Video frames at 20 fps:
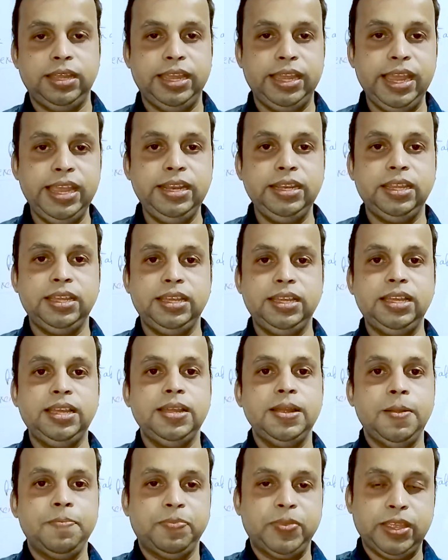
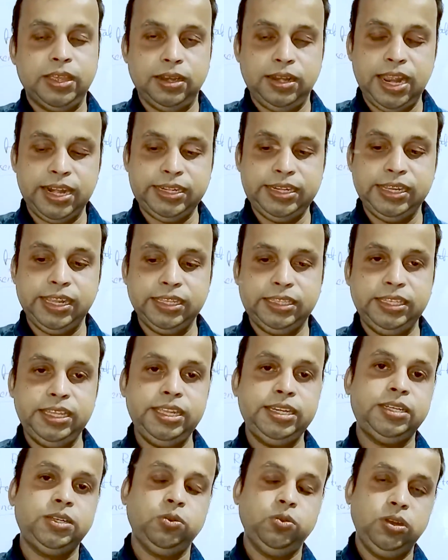the lactic
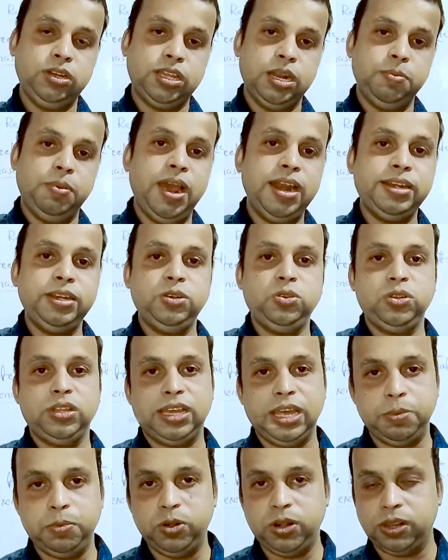acid will convert into the
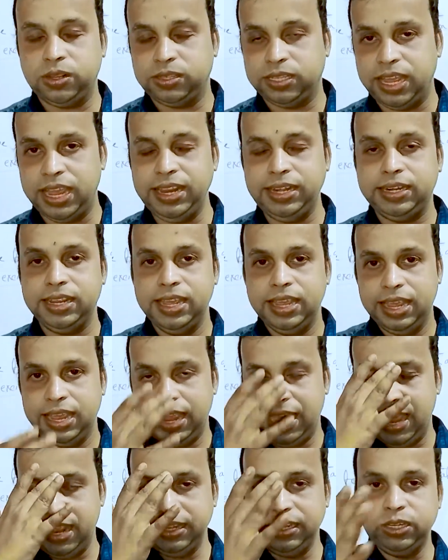carbon dioxide,
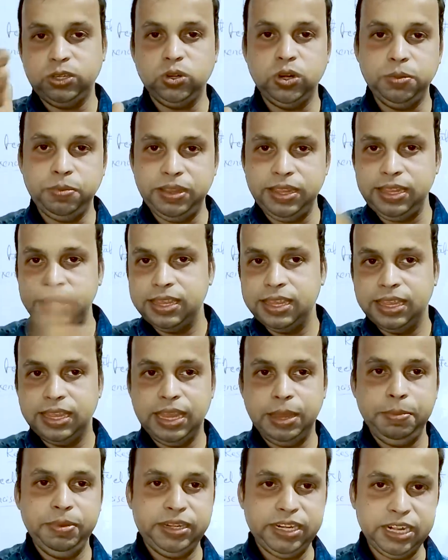and it will be
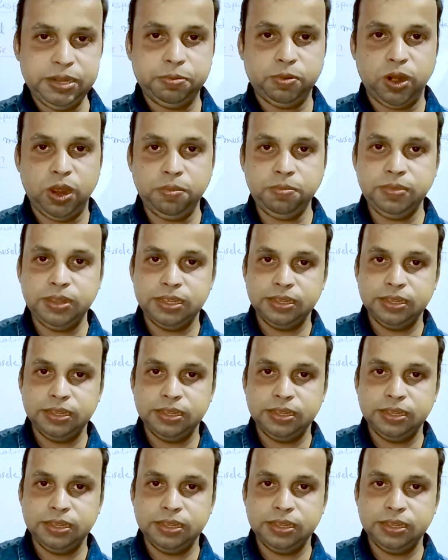emitted from